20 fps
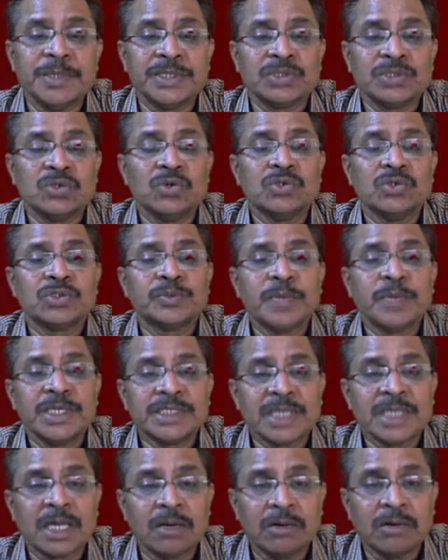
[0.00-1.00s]
So
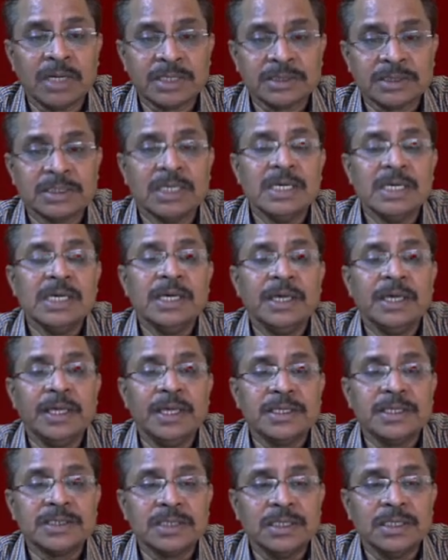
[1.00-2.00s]
space around us
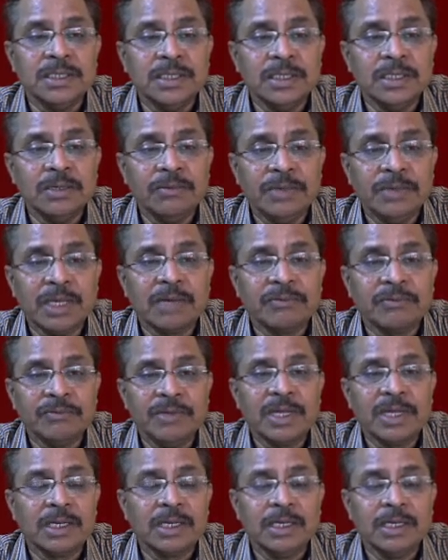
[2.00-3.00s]
is in the we
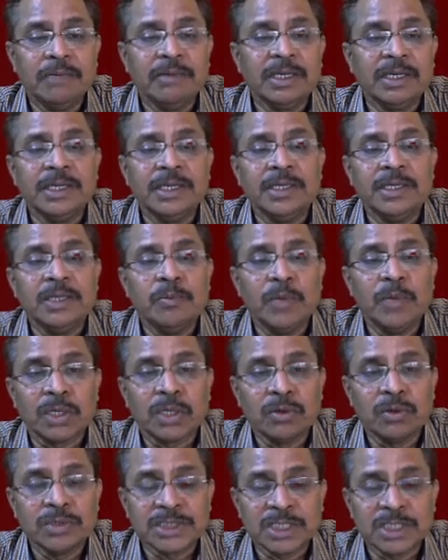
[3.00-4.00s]
are living in the
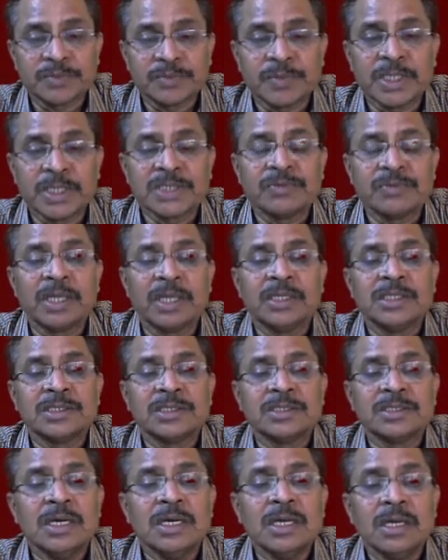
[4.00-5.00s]
Minkowski space where
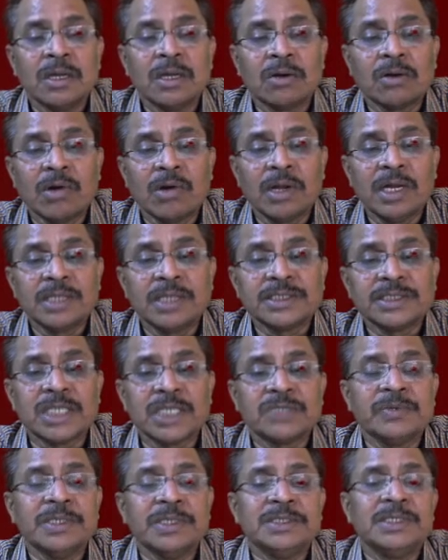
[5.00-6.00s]
this coordinates
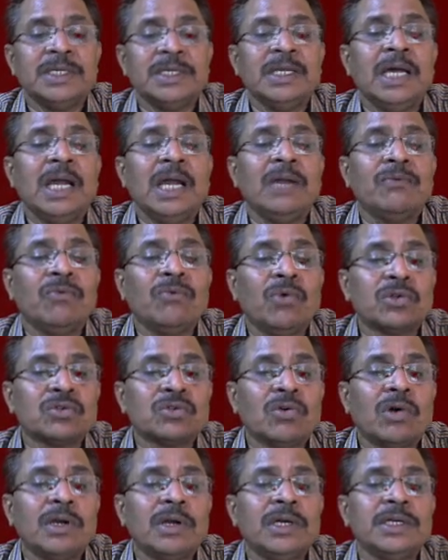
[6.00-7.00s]
x, y, z and fourth
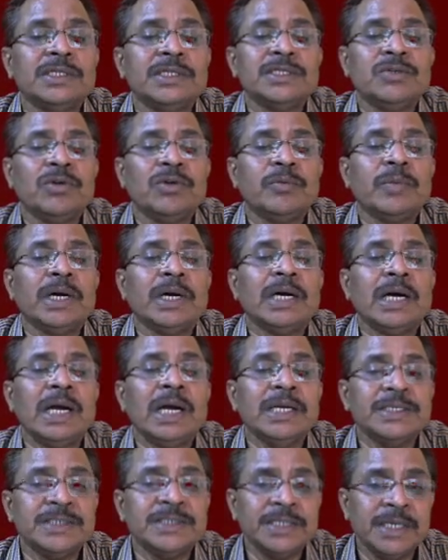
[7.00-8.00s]
coordinate is given by
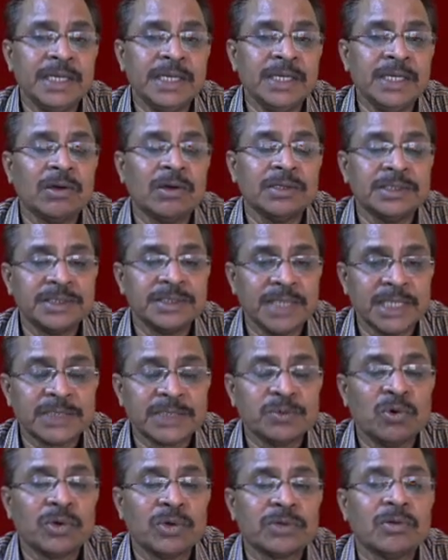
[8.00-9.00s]
ICT, or this
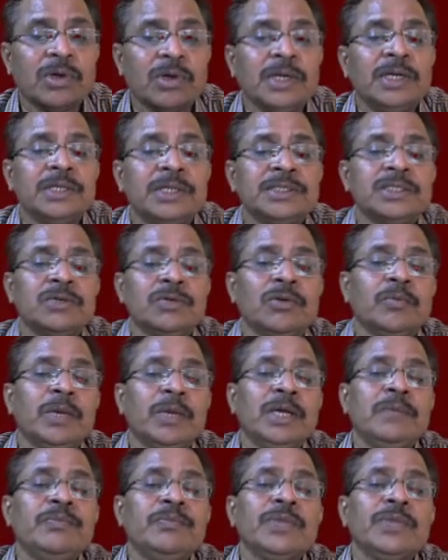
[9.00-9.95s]
x4 coordinate is given by